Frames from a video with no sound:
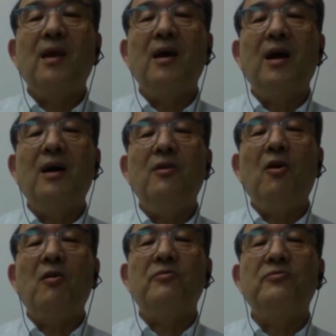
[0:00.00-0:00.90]

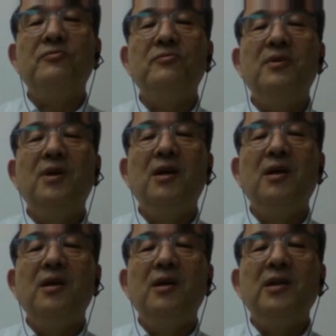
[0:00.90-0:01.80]
Rolf,
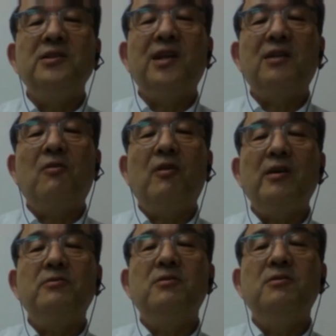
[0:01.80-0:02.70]
is that
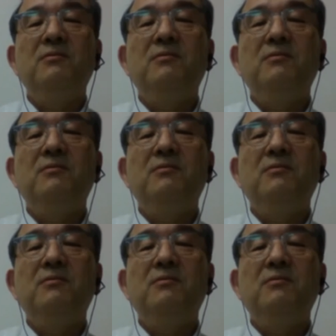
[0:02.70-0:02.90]
correct?